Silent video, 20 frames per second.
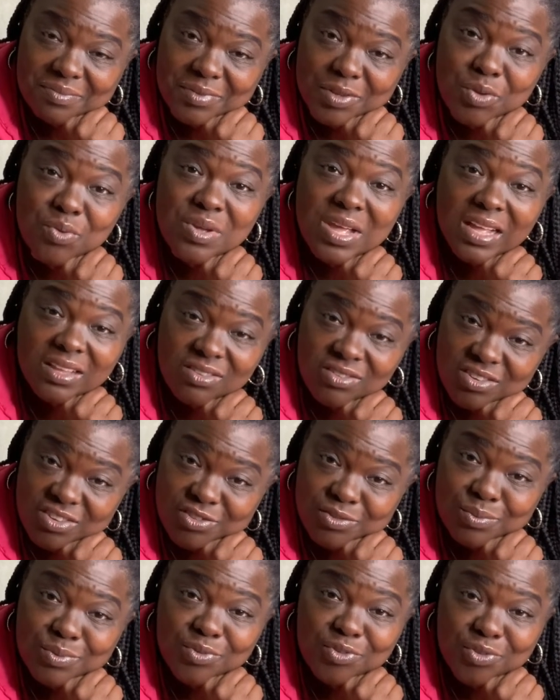You got
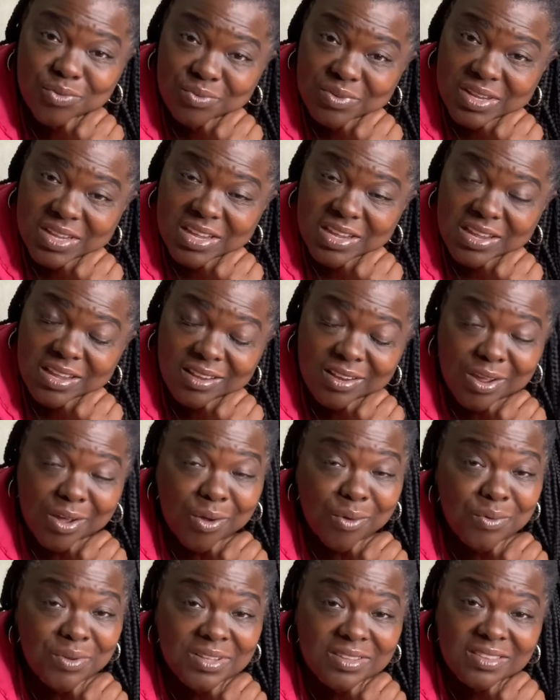just what you need. The
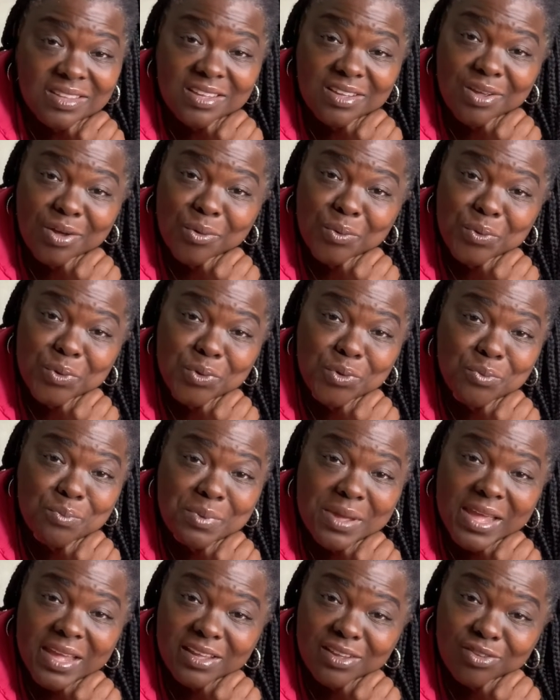only thing holding you
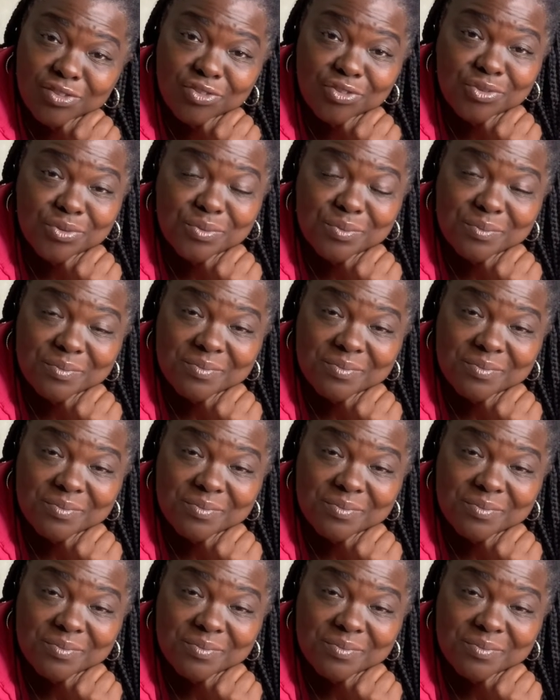back is you.